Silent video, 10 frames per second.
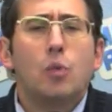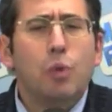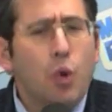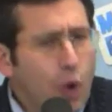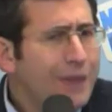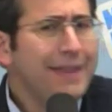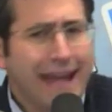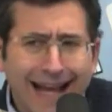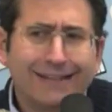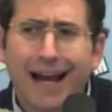wouldn't
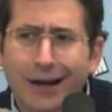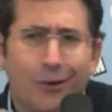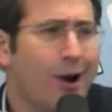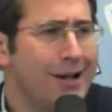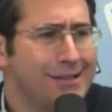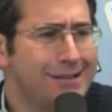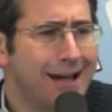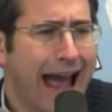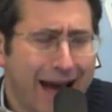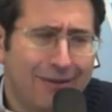the Antichrist
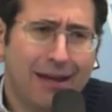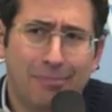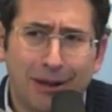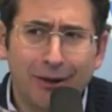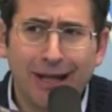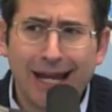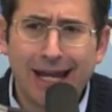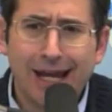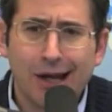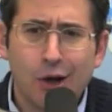have the
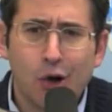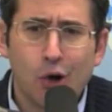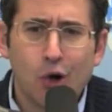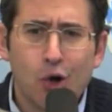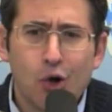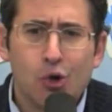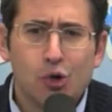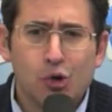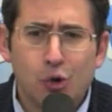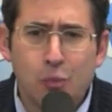ability
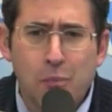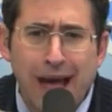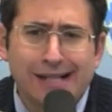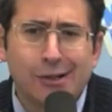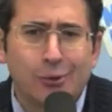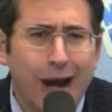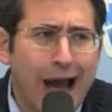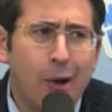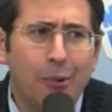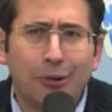to mess
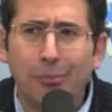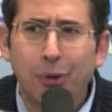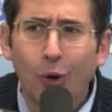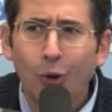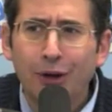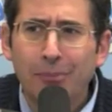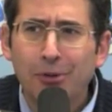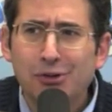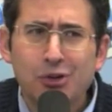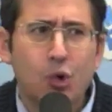around with the poll
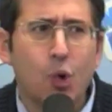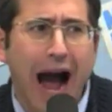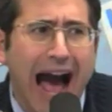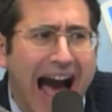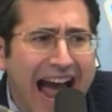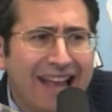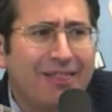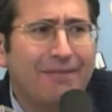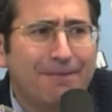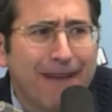numbers to hide
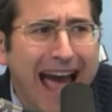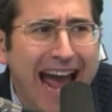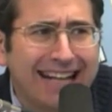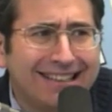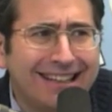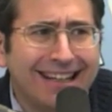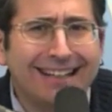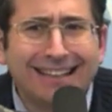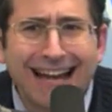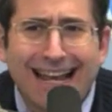the fact
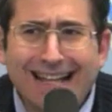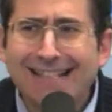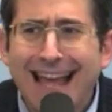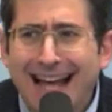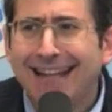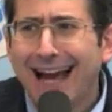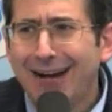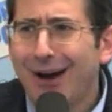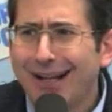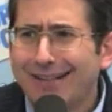that he's the
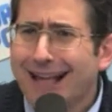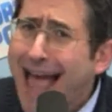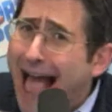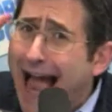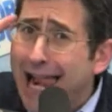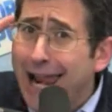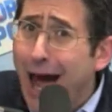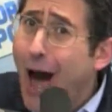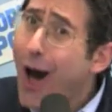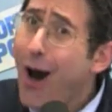Antichrist?
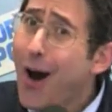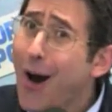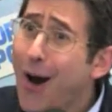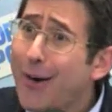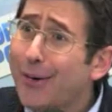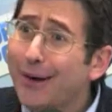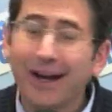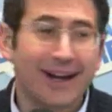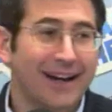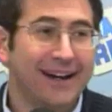Hello? Now
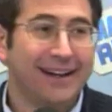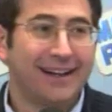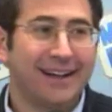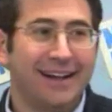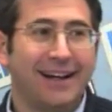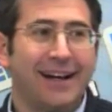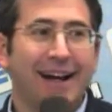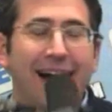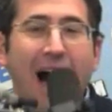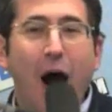you're thinking like a
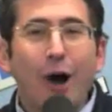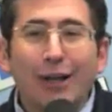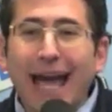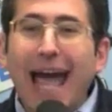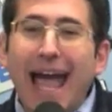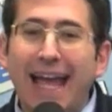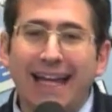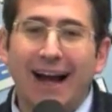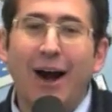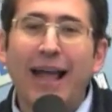biblical scholar. Okay.
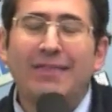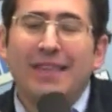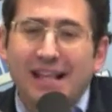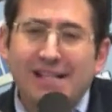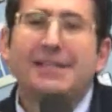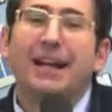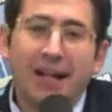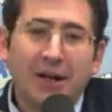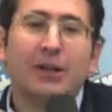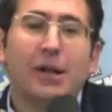All right. This is the
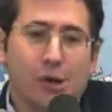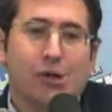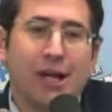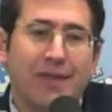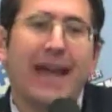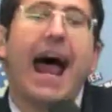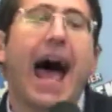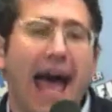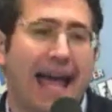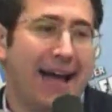conclusion that
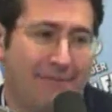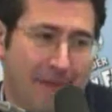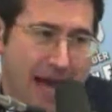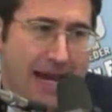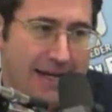I have made.